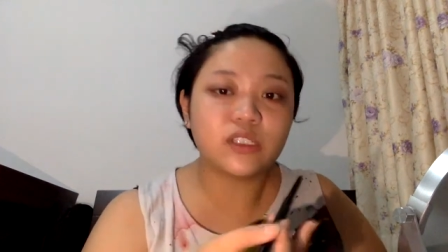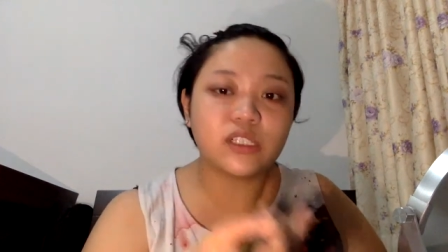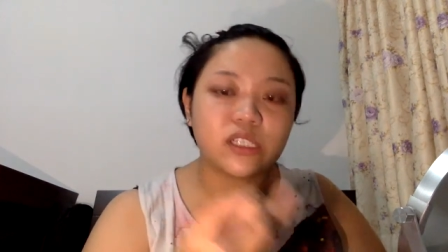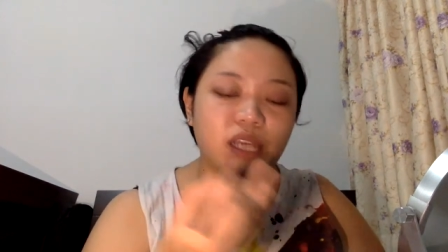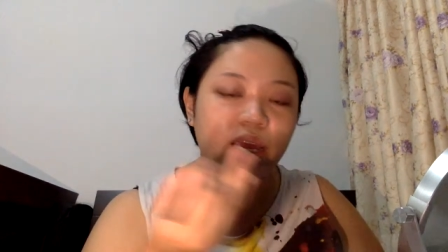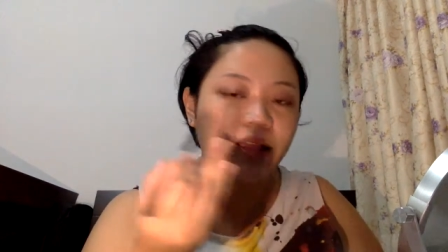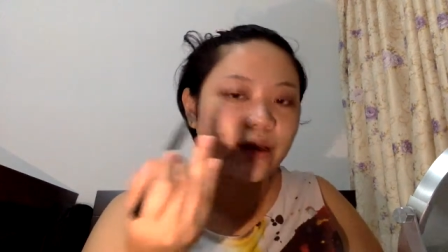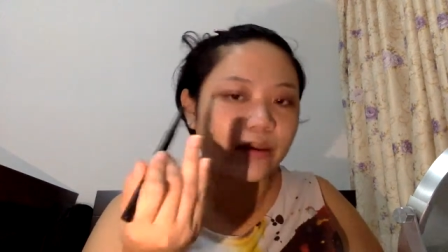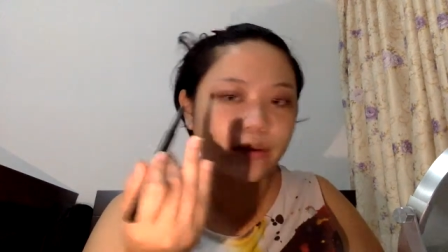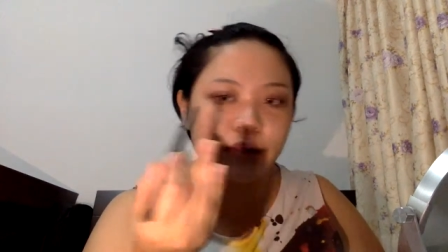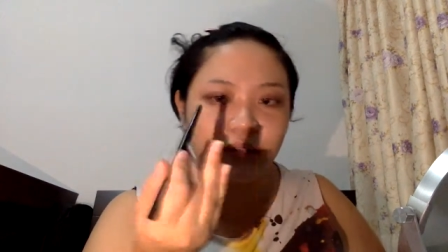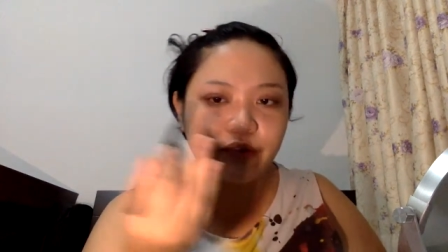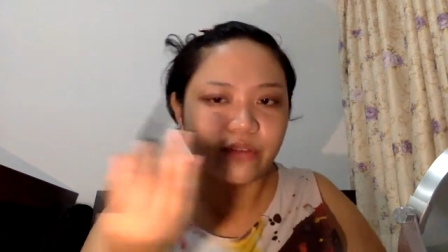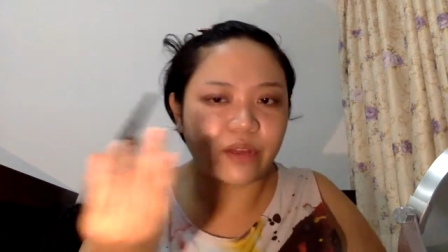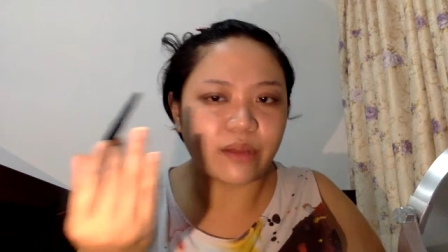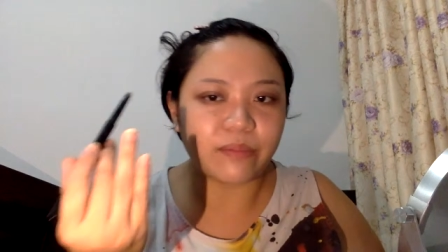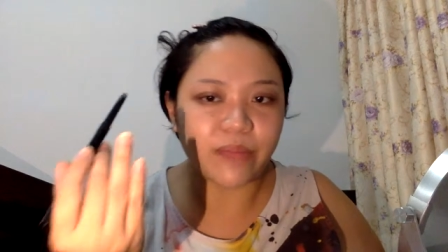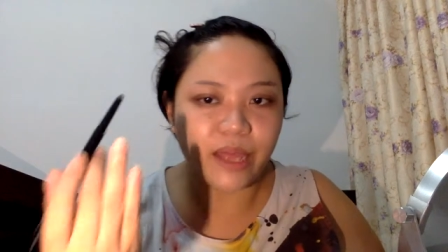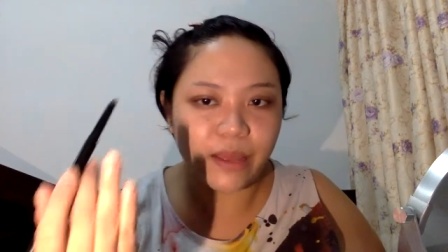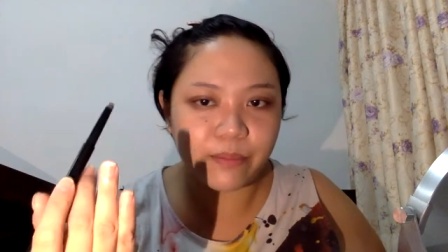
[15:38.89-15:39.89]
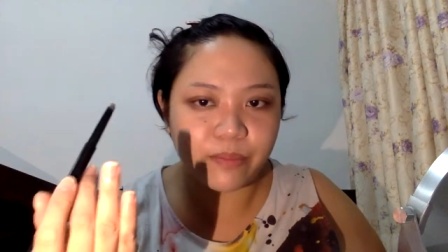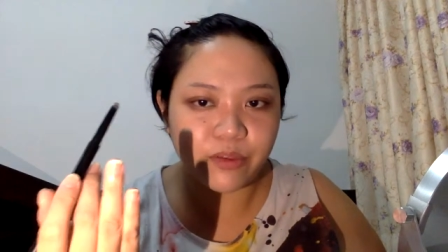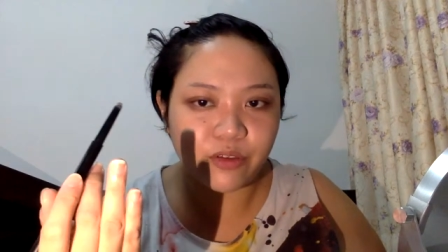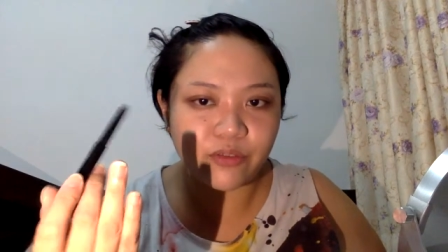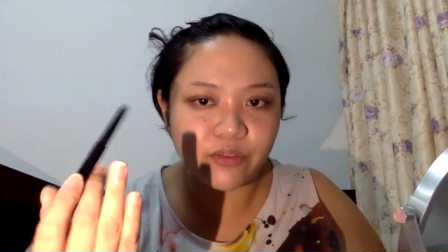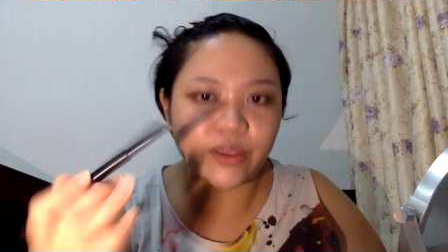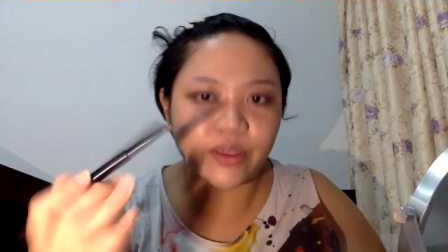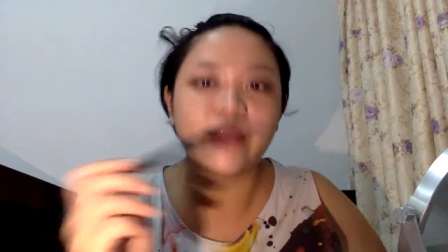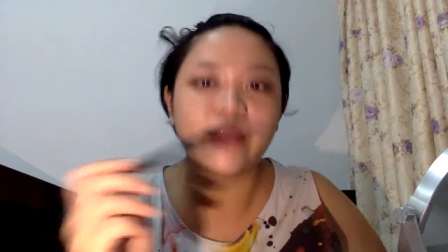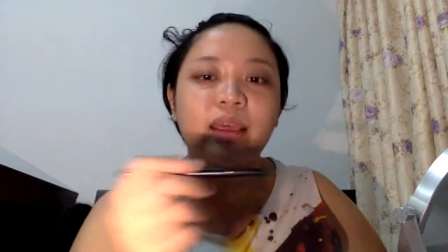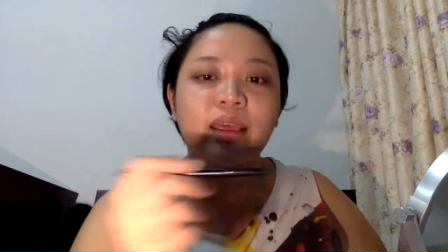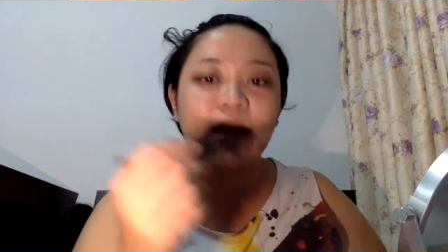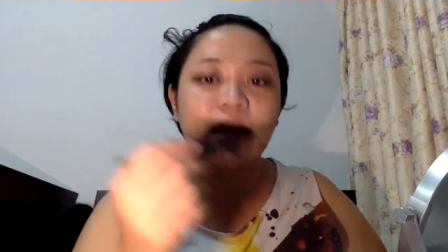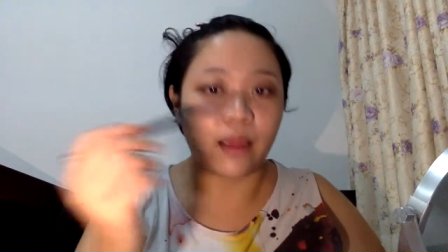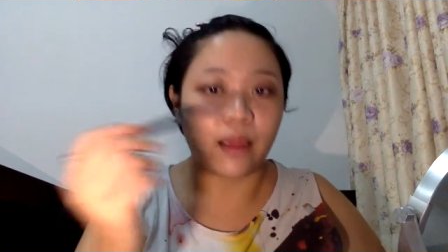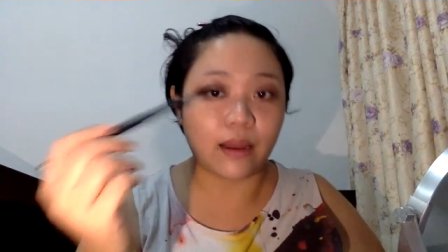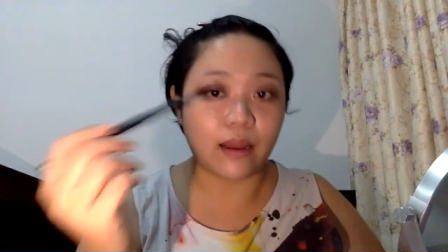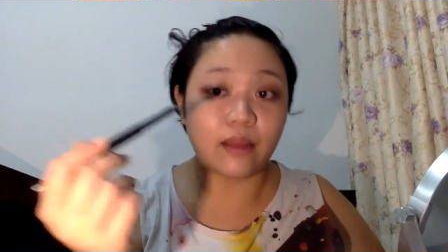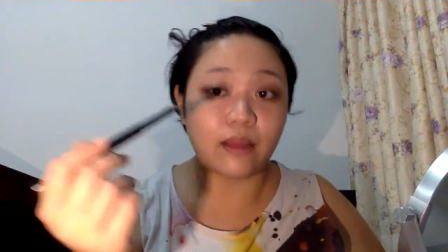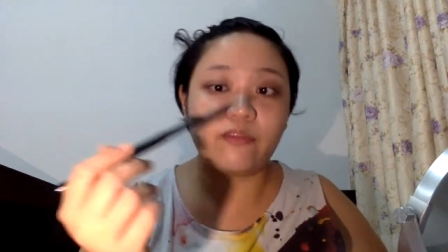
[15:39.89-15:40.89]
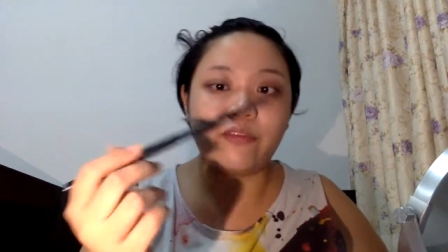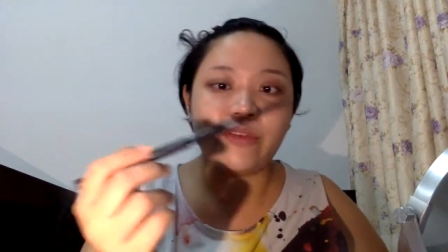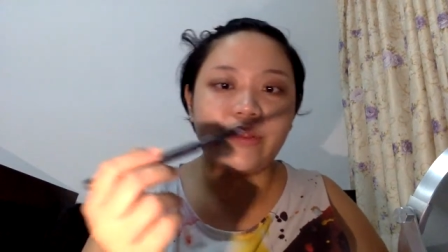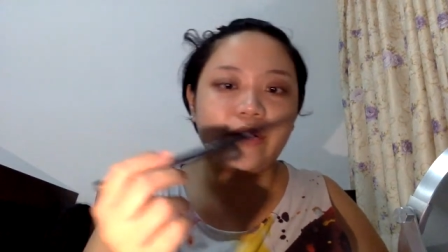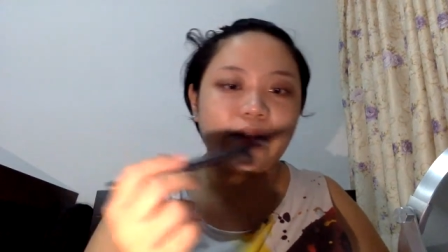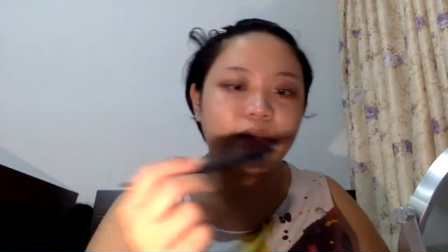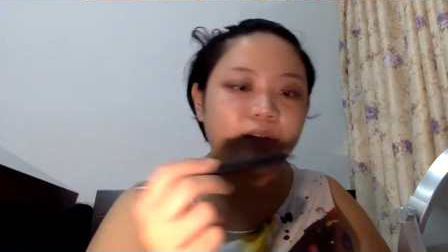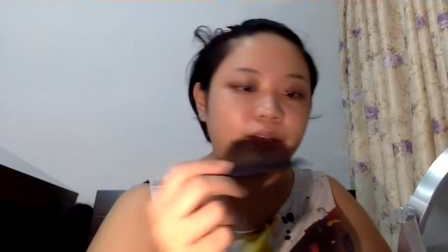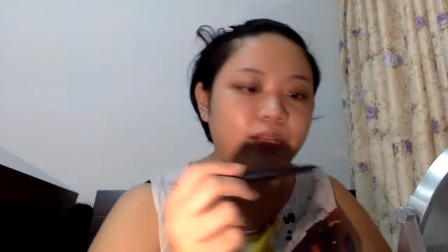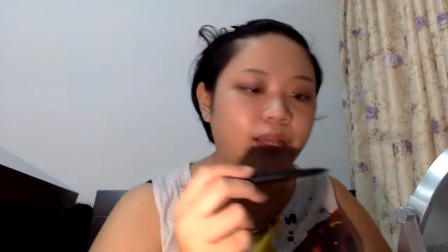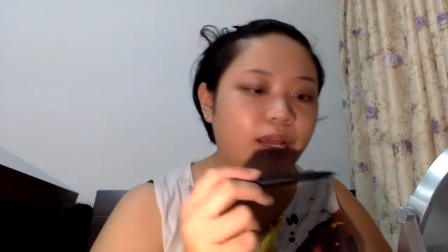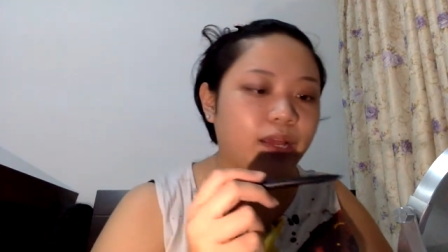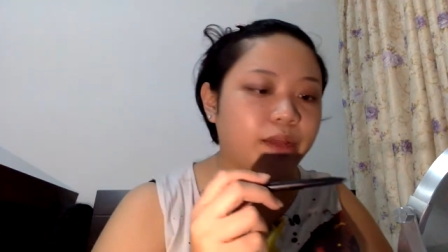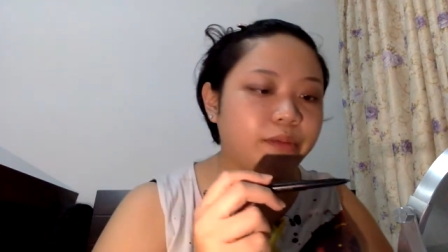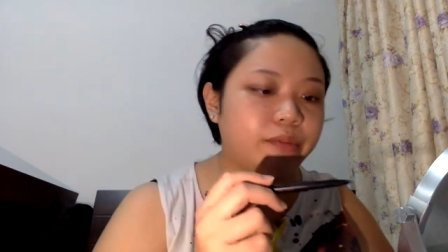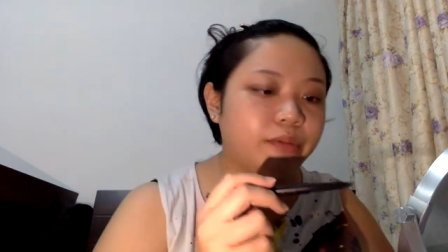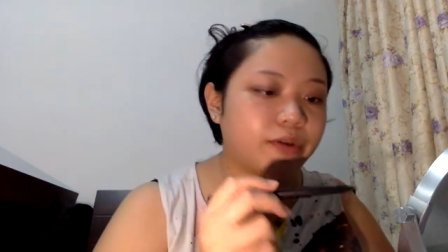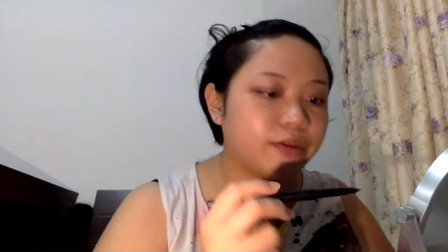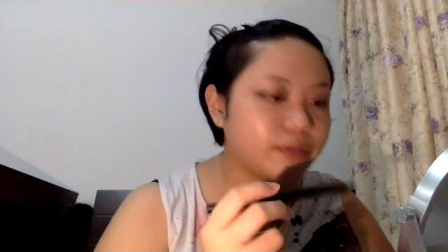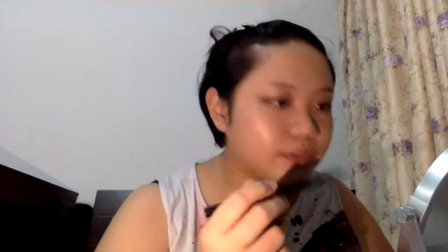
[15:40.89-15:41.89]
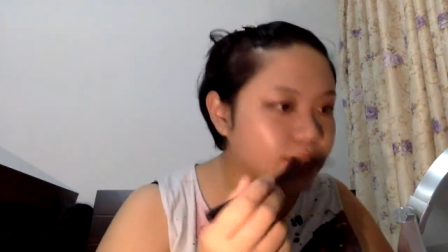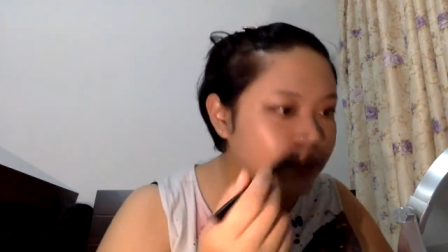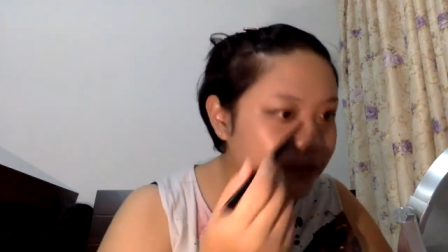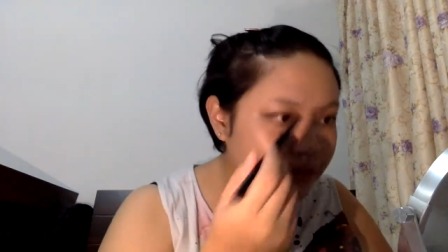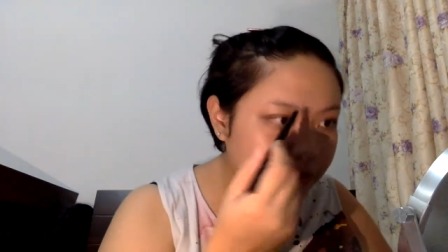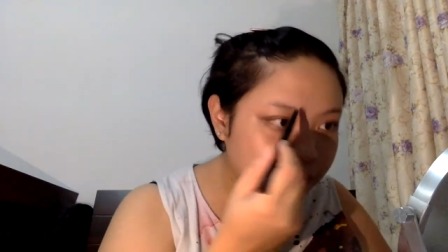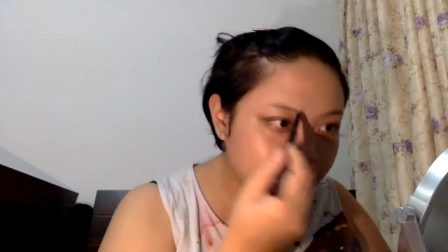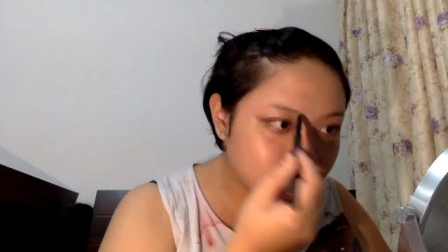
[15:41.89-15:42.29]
check if I'm happy with it, and then fill in the eyebrows.